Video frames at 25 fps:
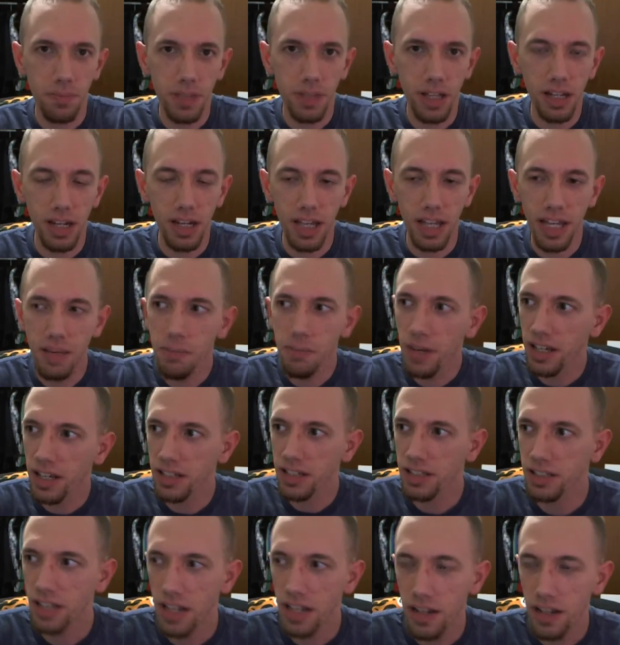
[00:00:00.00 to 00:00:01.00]
and he
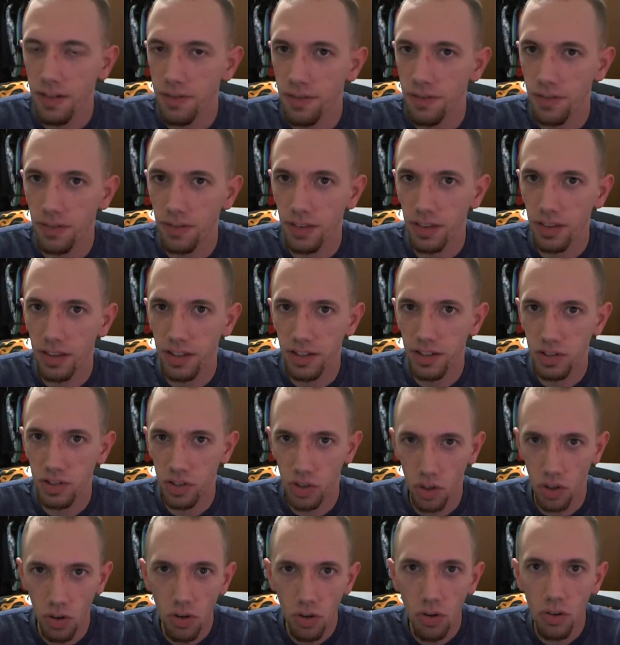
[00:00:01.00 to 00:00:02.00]
might save this
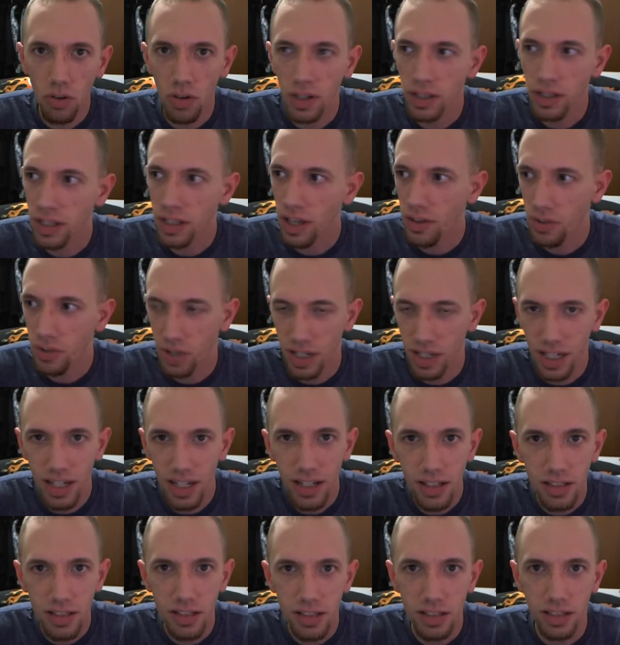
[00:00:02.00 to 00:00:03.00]
girl and the other
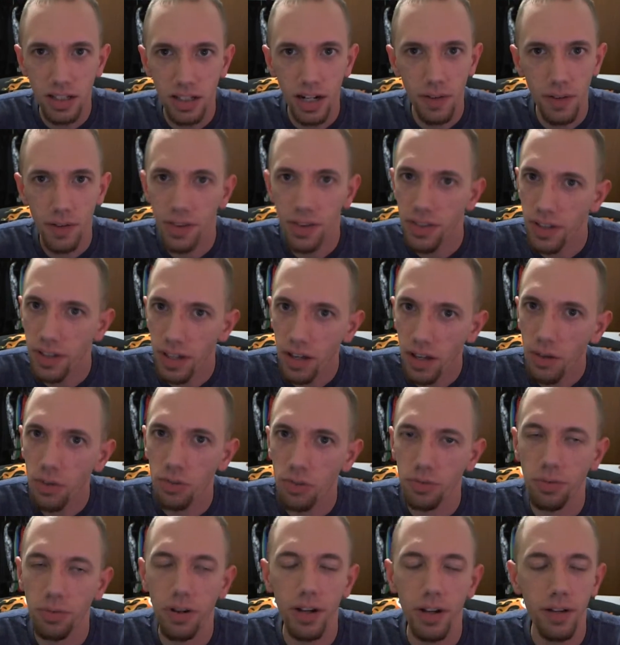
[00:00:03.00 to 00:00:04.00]
kids and everything
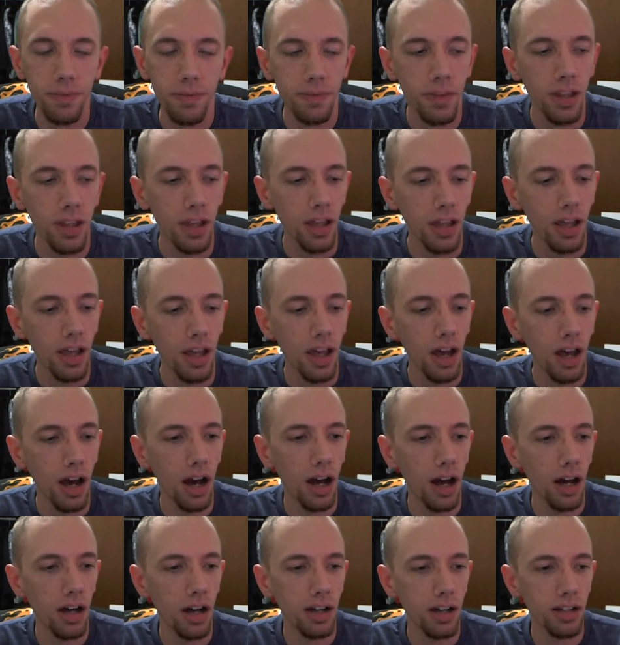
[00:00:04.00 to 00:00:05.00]
else, right?
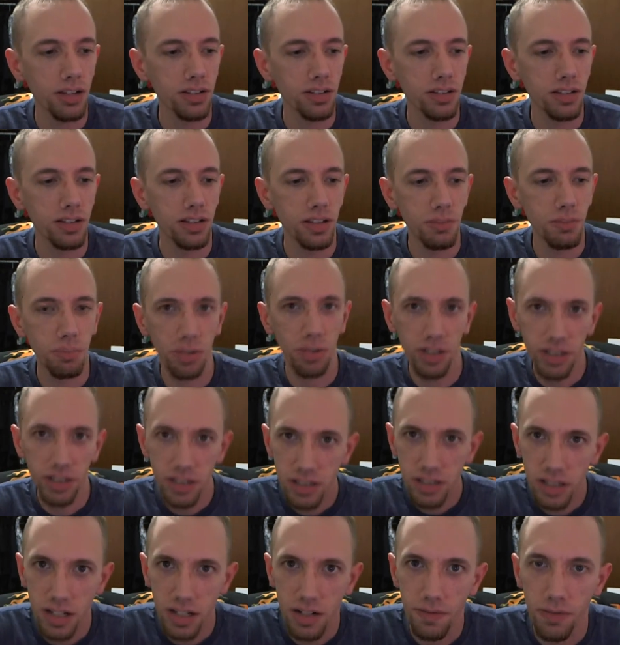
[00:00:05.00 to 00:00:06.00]
Because the
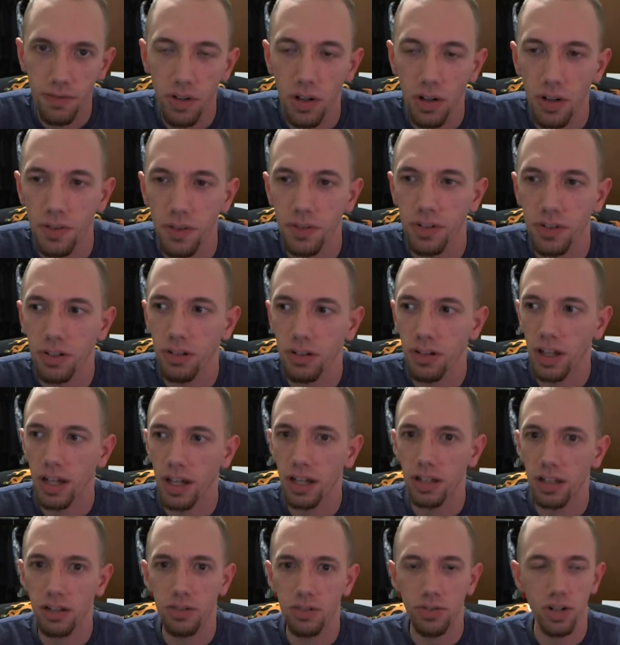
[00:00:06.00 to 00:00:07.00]
police get involved, and
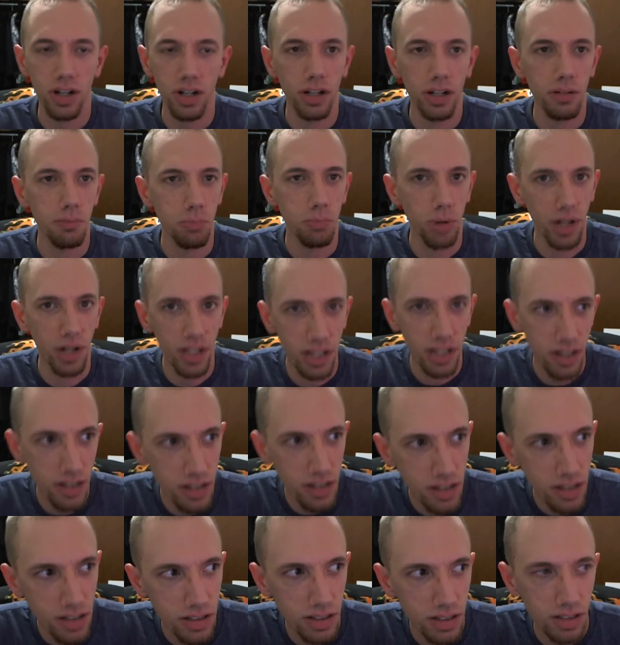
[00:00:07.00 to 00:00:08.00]
they're trying to break into
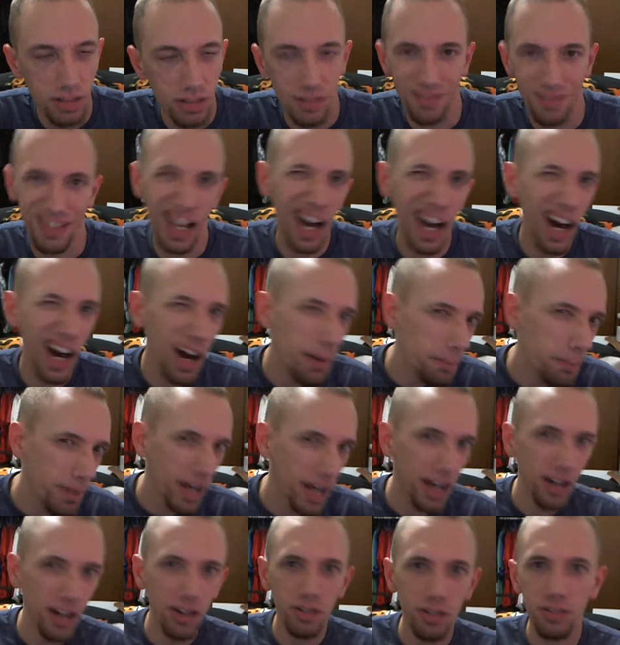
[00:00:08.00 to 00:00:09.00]
this
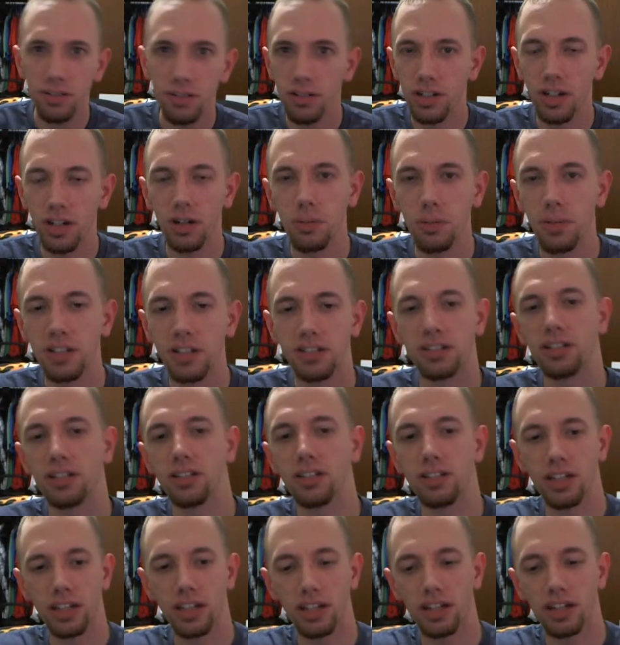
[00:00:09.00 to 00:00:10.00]
compound, you know, basically
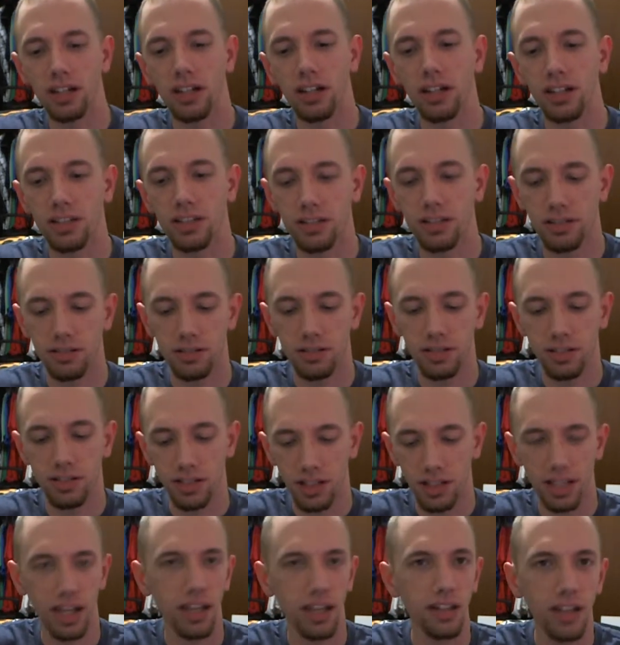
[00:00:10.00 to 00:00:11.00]
it's a
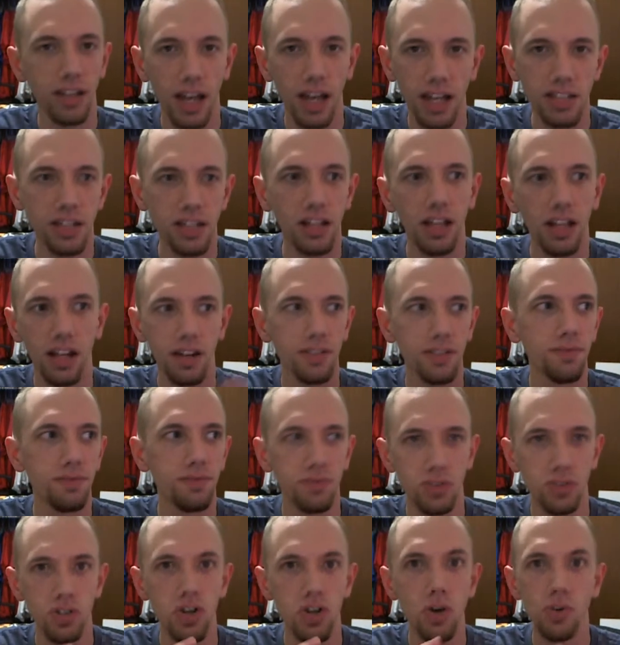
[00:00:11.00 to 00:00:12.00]
land that has a lot of
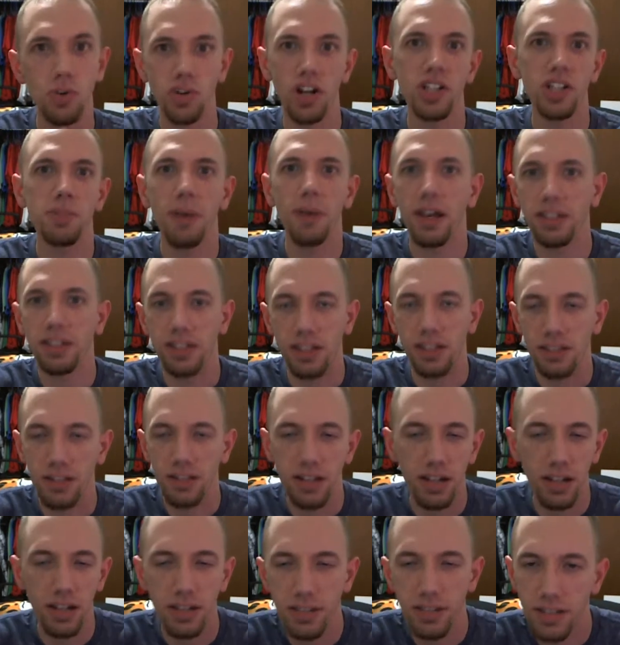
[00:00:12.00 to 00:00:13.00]
no trespassing
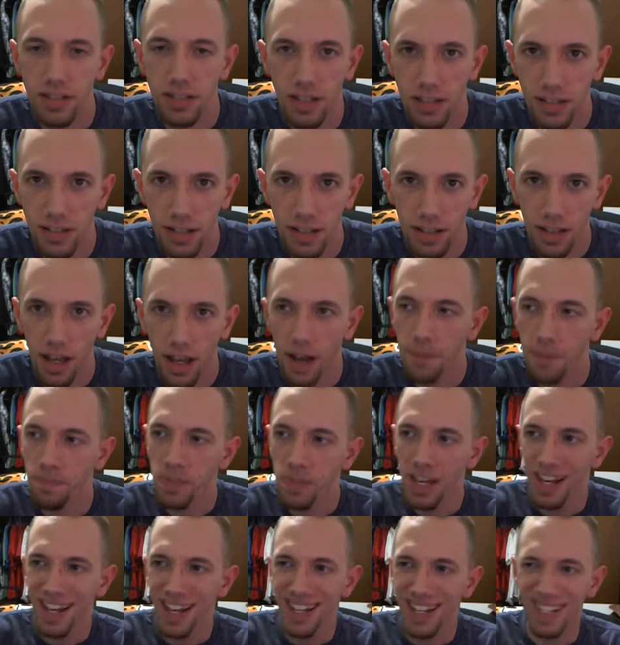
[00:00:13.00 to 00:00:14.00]
signs and things like that,
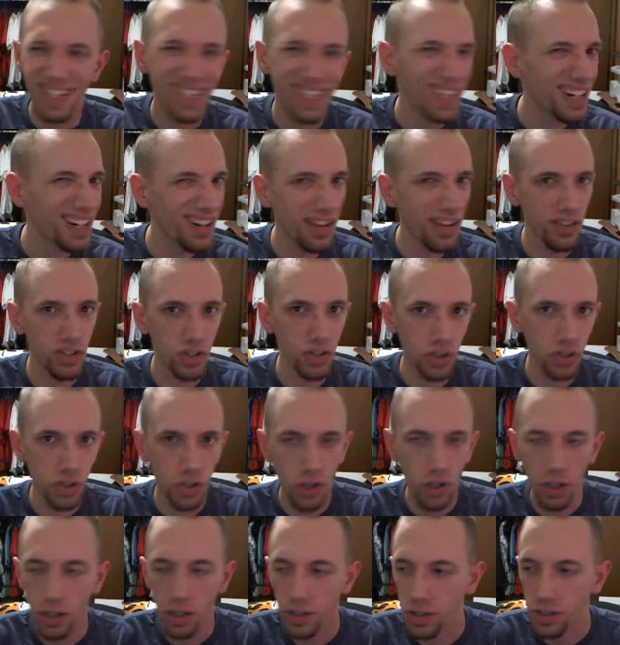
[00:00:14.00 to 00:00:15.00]
to get into this
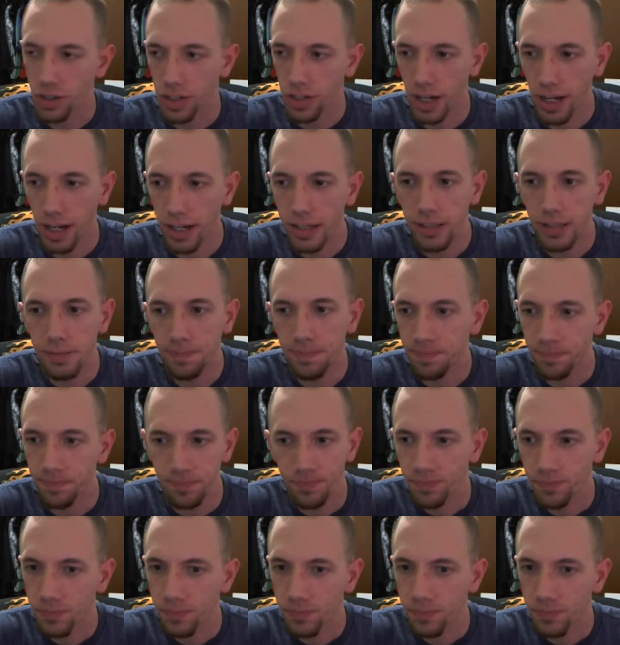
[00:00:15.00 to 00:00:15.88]
church, and